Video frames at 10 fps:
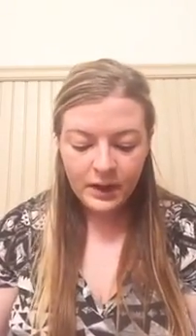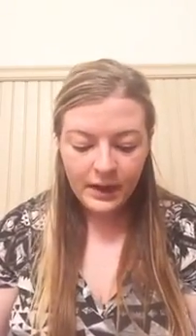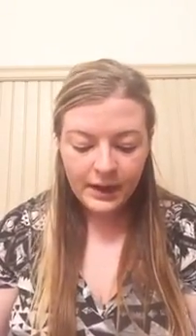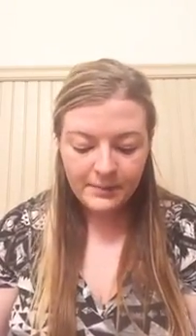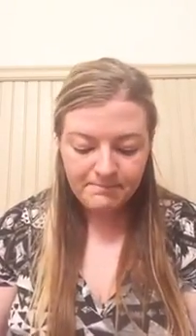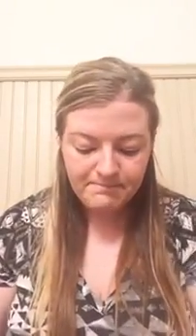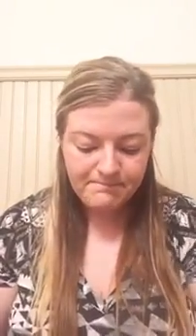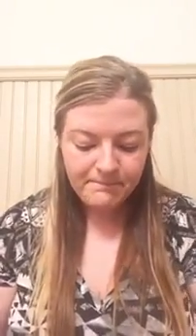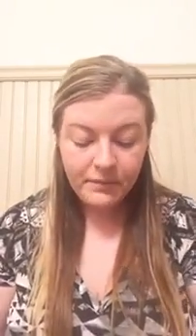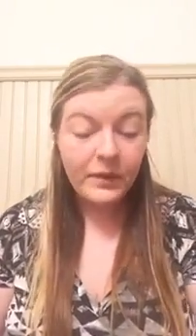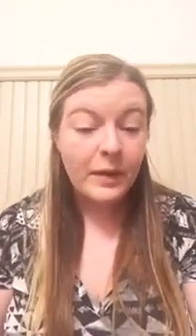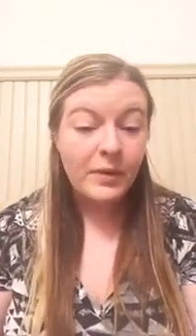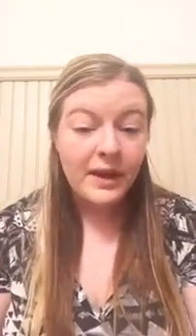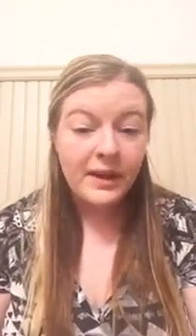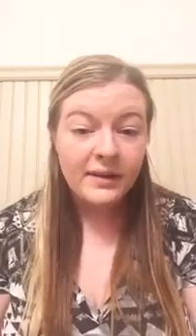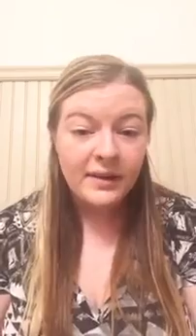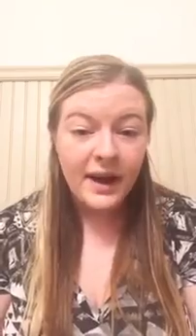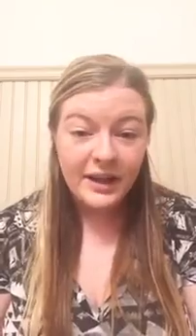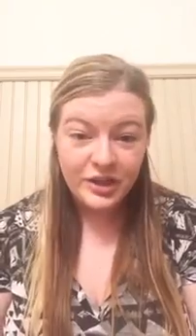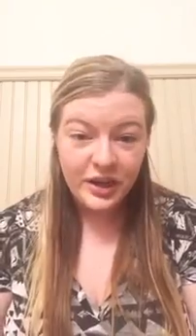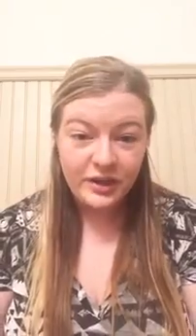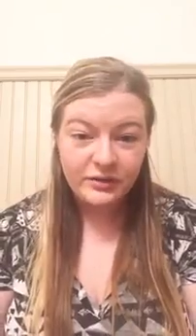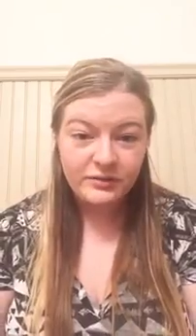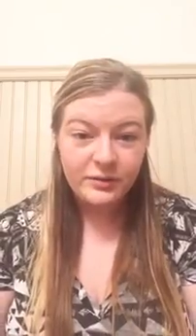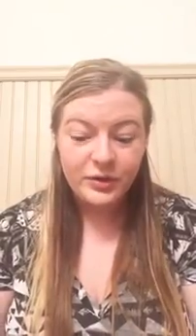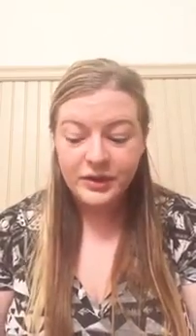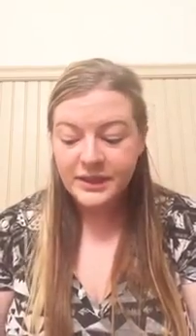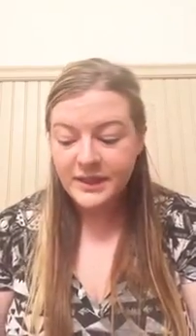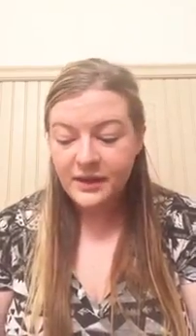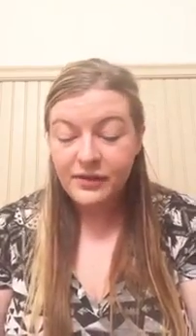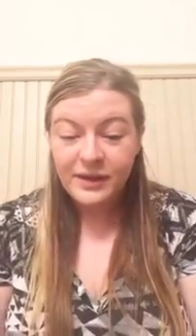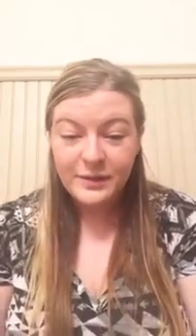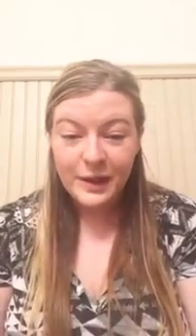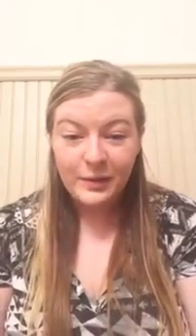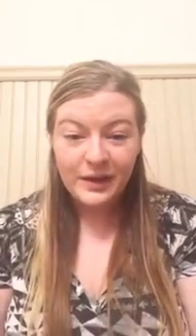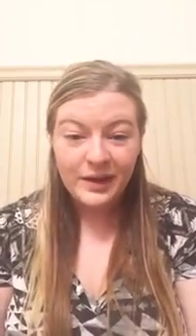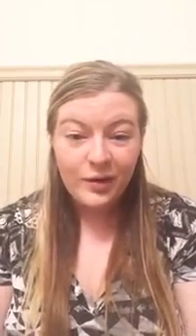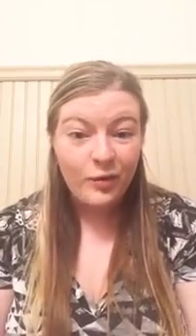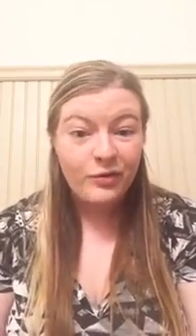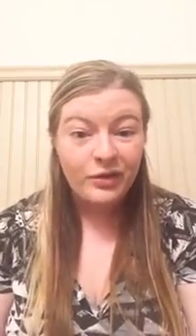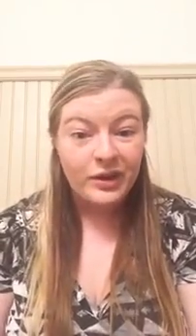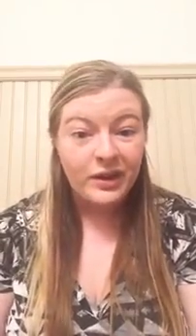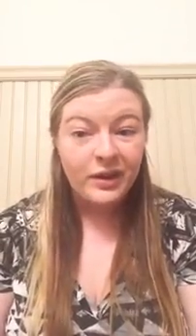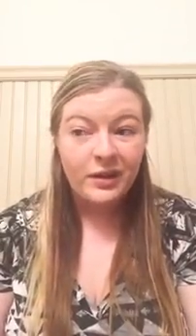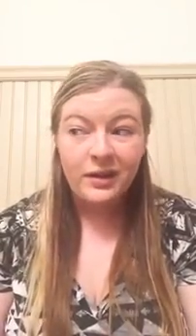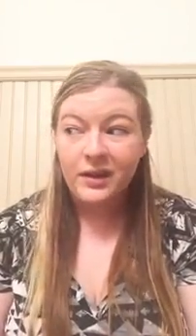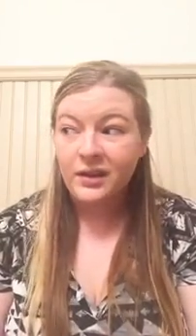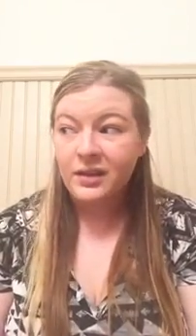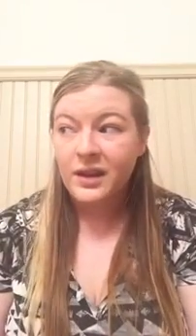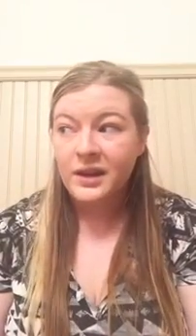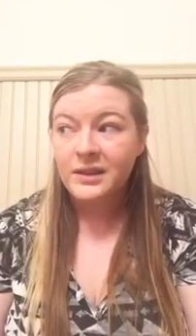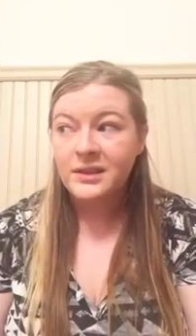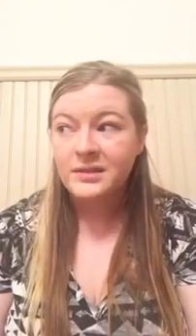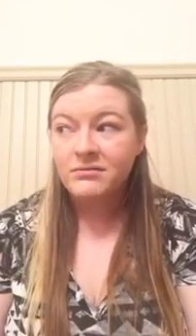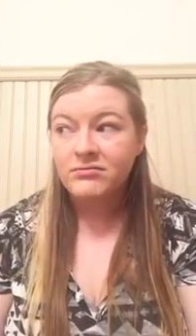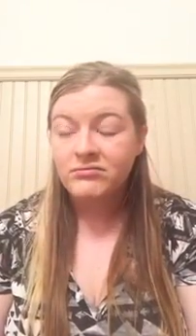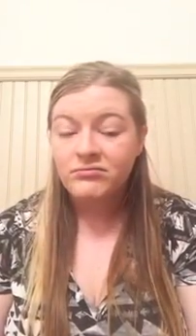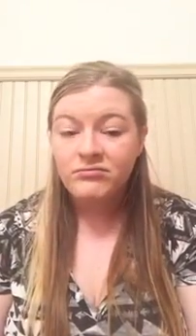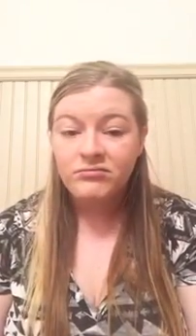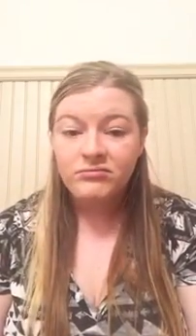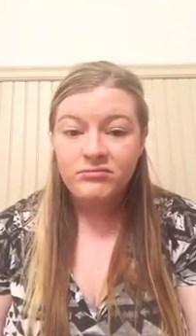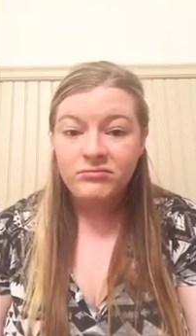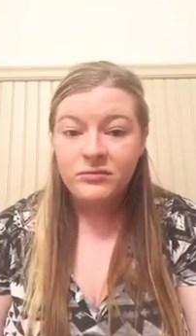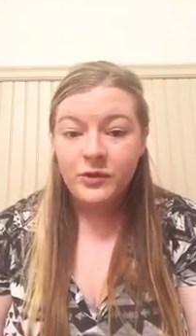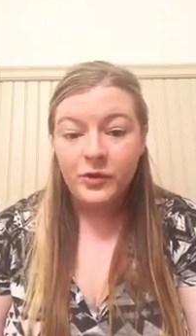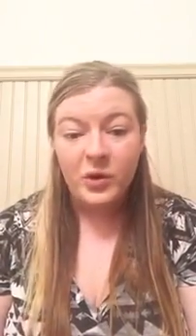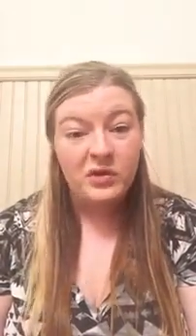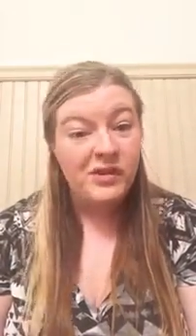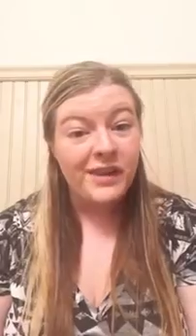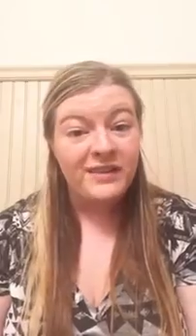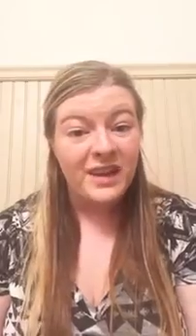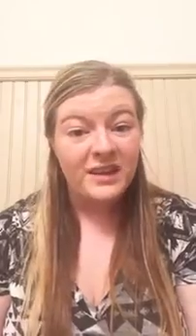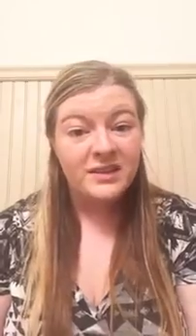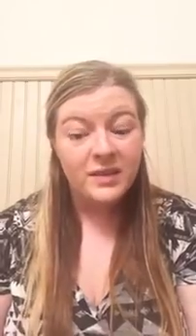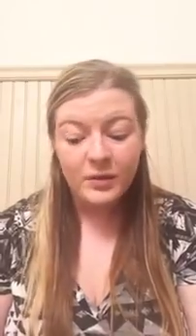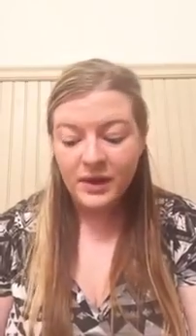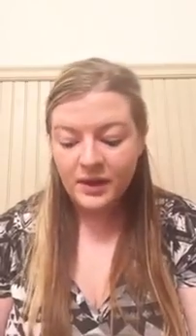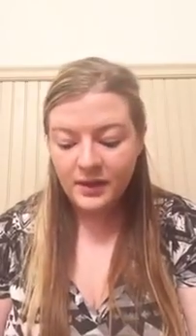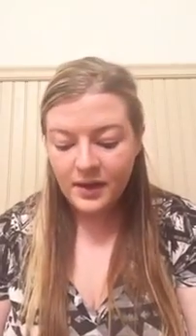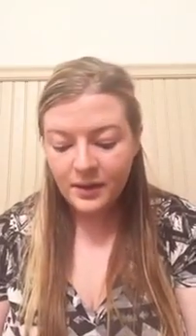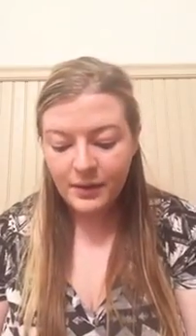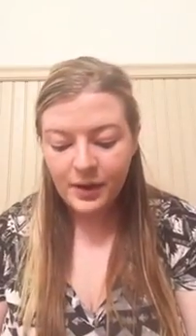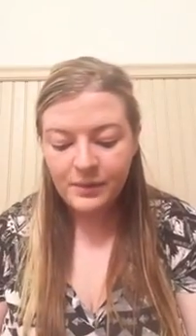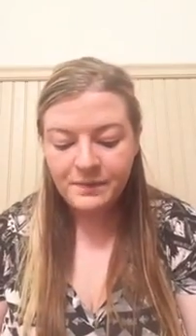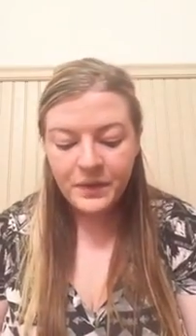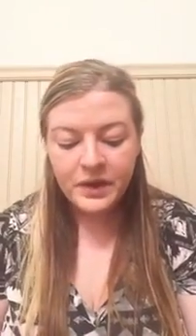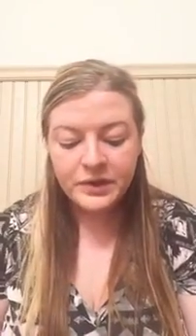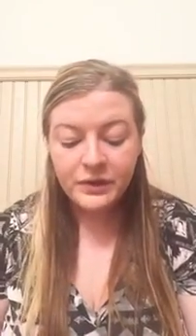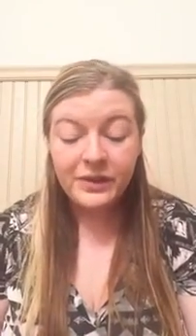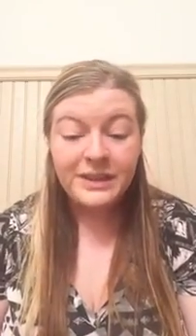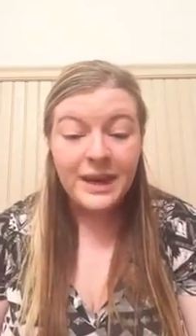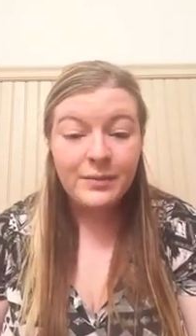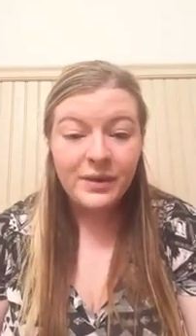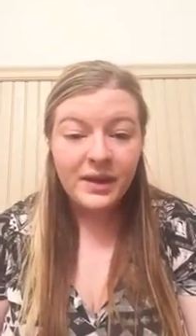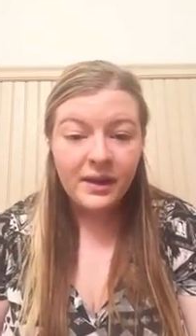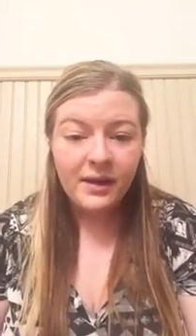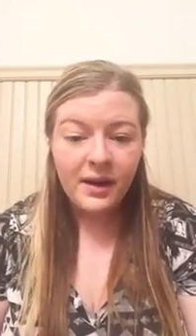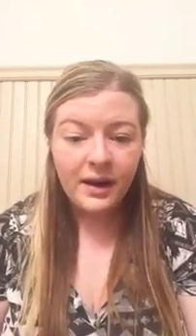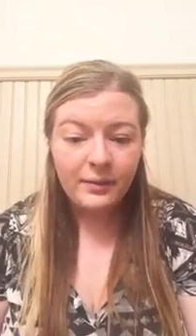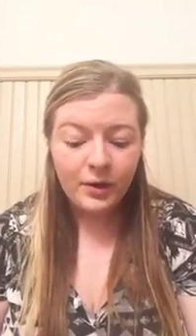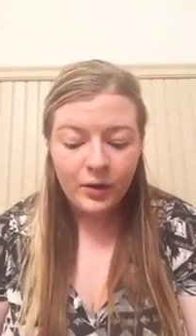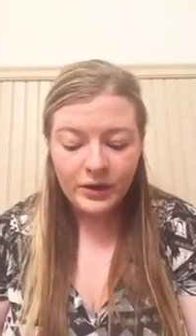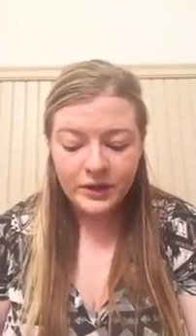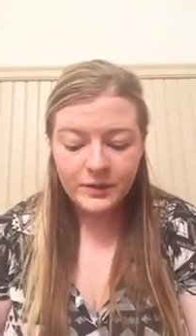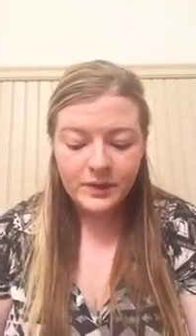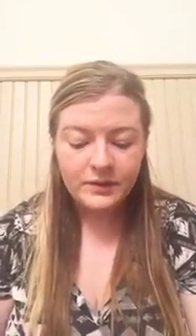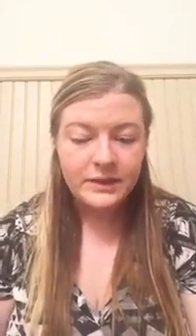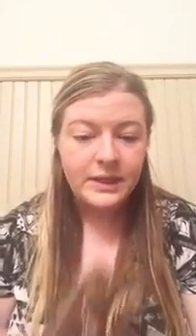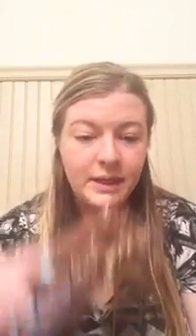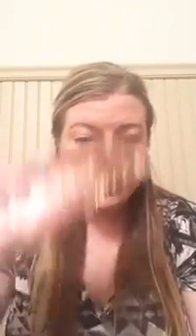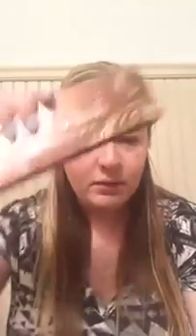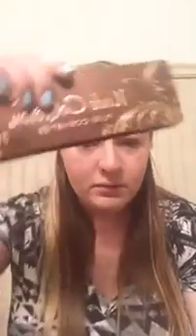LimeLight eyeshadow. I'm really excited for that to be coming in. Hopefully in like the next 4 to 5 days I'll be getting that in the mail. So for the time being, I'm going to be using